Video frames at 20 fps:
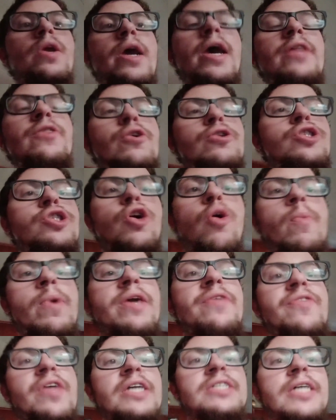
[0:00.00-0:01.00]
And there's so
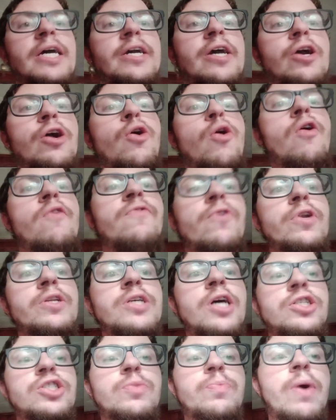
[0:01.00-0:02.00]
many things I could go over and
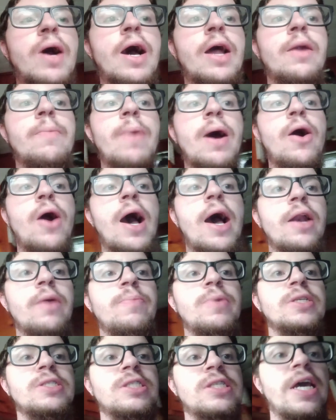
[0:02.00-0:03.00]
touch upon about how to
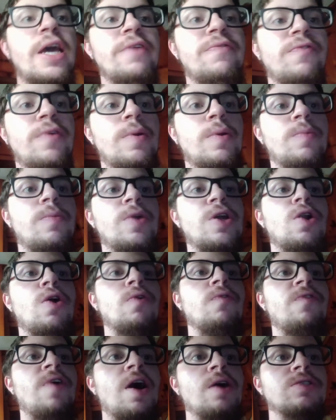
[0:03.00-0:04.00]
be safe and,
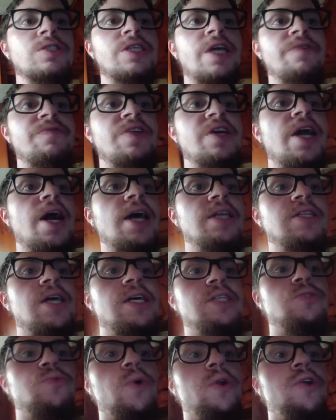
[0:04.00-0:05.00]
follow safety
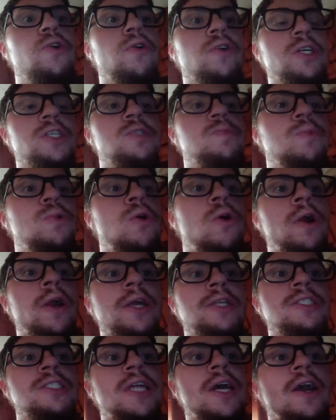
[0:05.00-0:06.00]
guidelines when you're
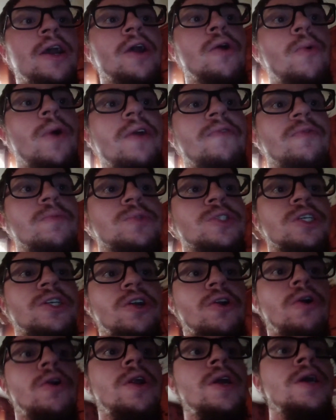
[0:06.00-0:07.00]
exploring and staying away from
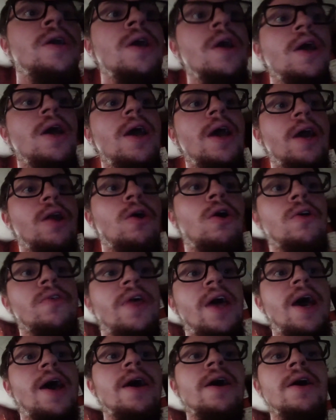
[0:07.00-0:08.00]
security and all
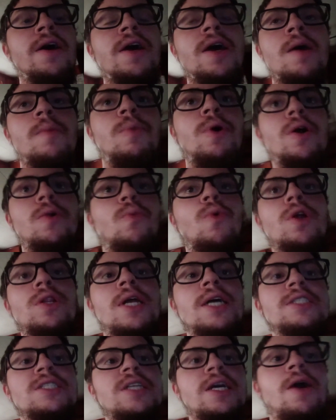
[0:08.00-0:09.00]
that. But one
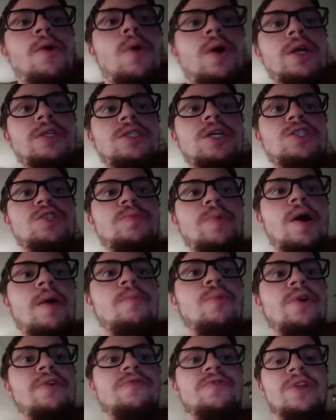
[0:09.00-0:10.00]
last thing I want to touch
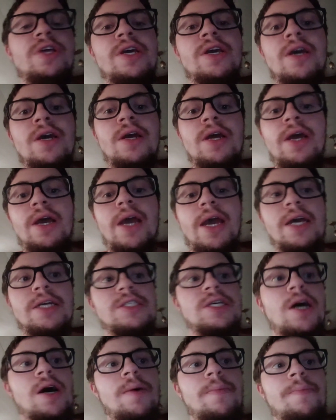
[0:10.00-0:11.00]
upon briefly is